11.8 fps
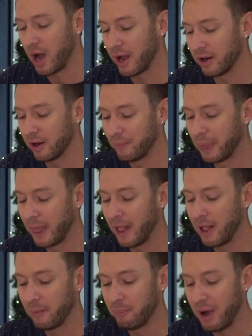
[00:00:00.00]
wire,
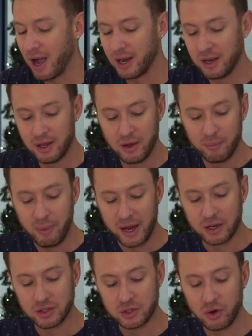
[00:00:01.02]
but
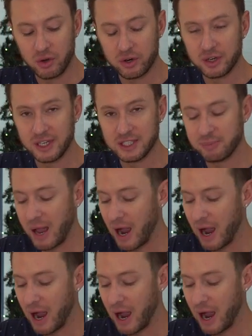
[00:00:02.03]
my controller needs